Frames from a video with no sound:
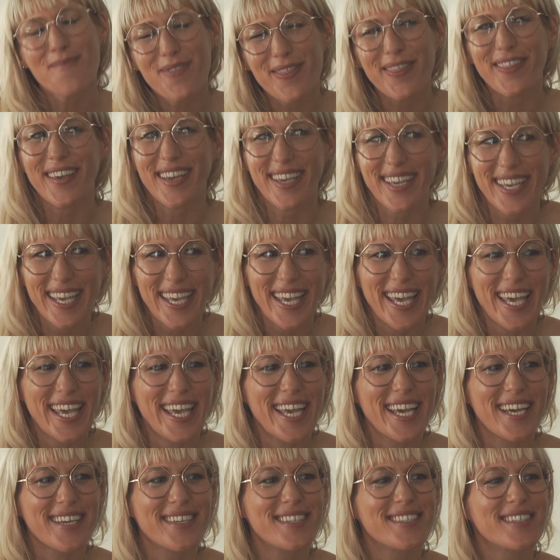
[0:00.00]

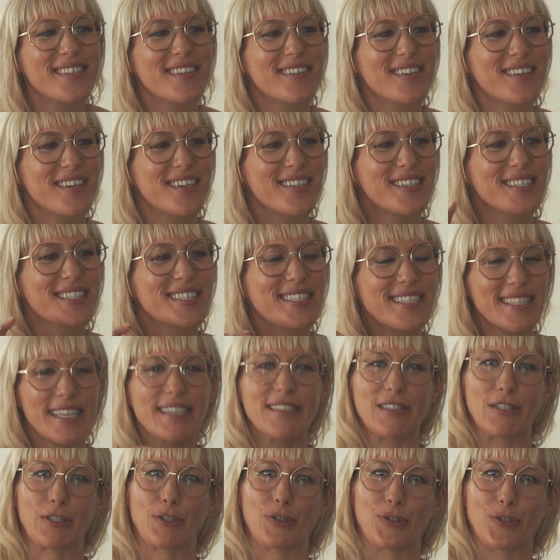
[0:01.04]
thinking
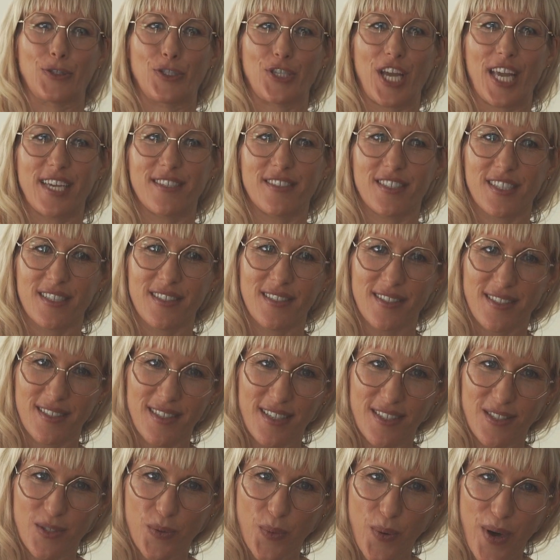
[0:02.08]
seasonal
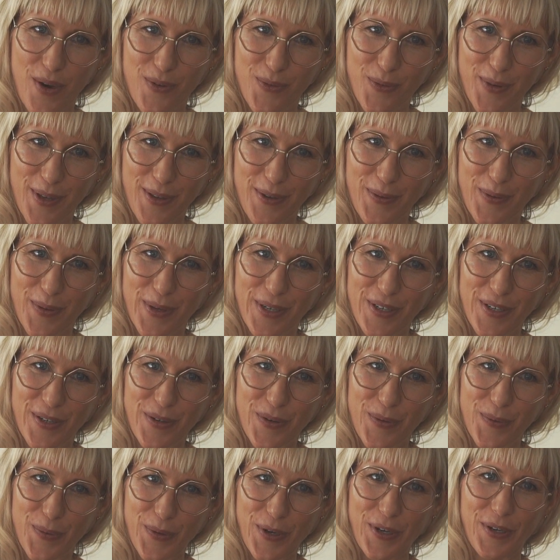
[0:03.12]
changes is what we
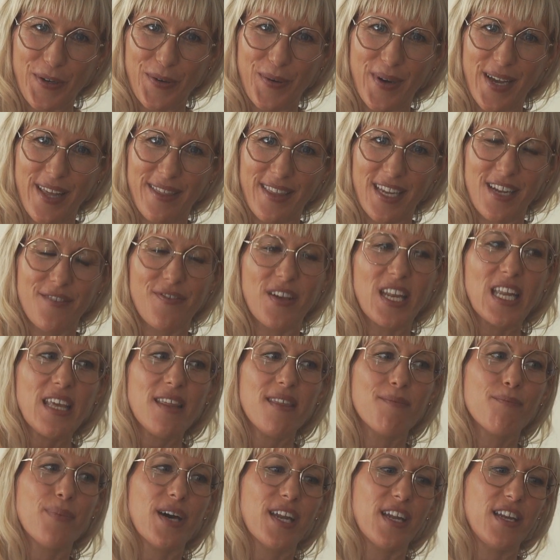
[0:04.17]
will work with. And if
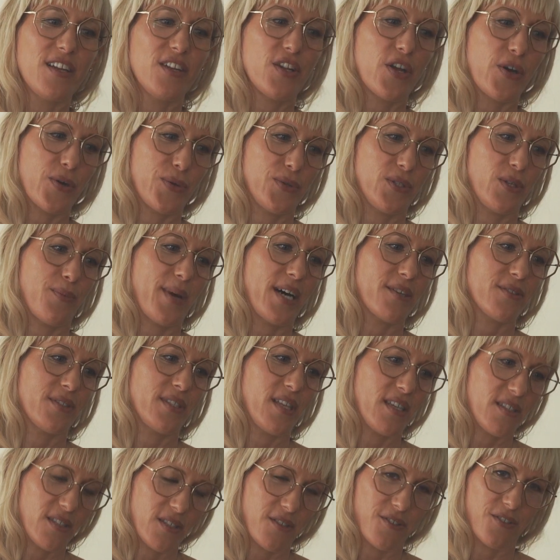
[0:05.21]
anybody knows about
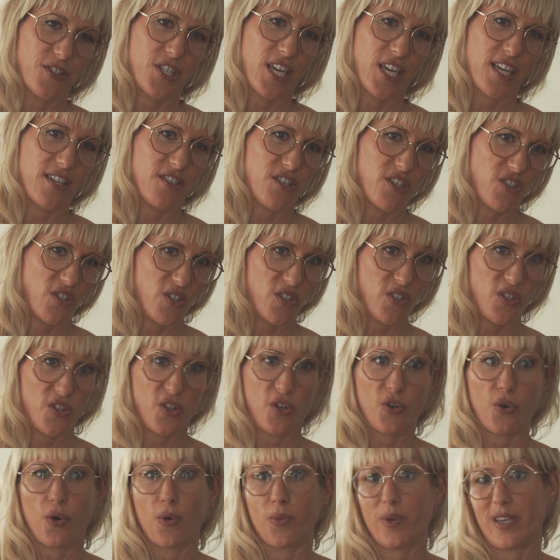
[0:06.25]
seasonal changes, it's
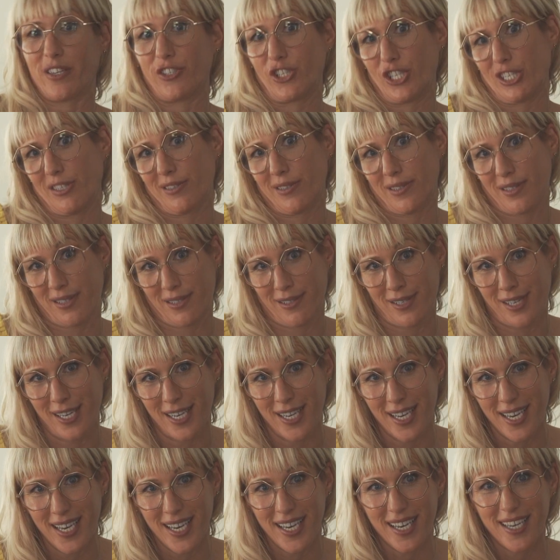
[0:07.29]
the Norwegians.
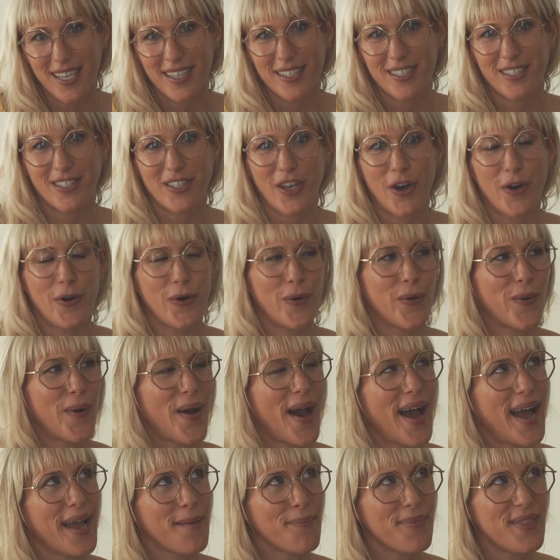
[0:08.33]

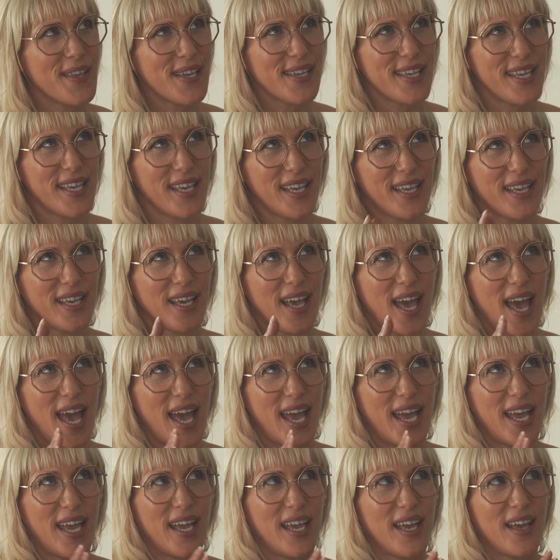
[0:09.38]
So I'm thinking
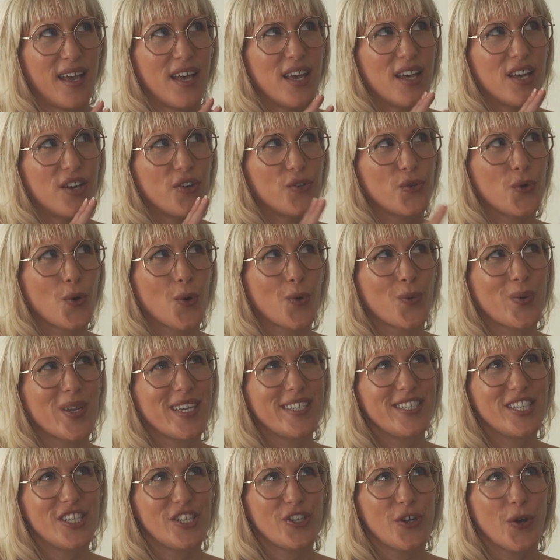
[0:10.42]
a
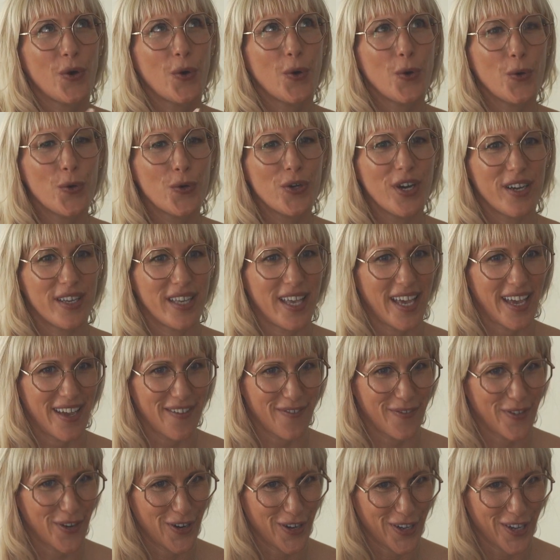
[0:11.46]
Norwegian hygge
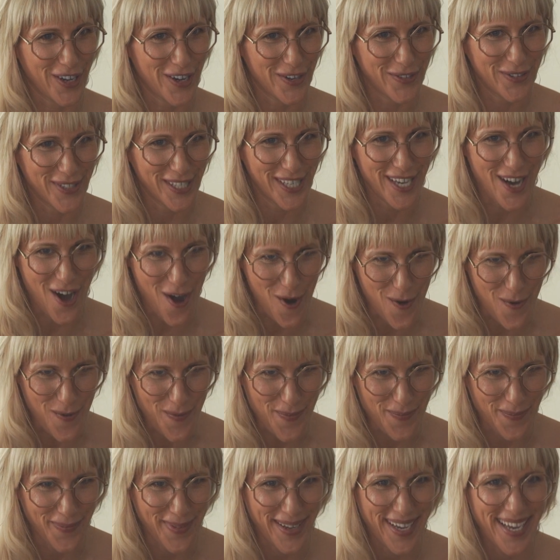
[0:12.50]
kit for a cozy
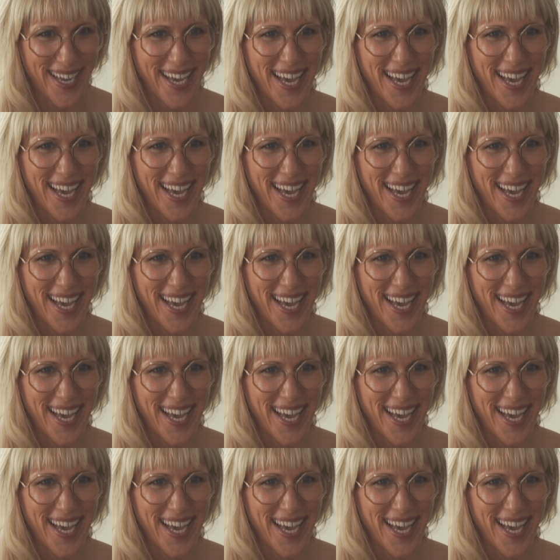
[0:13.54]
home.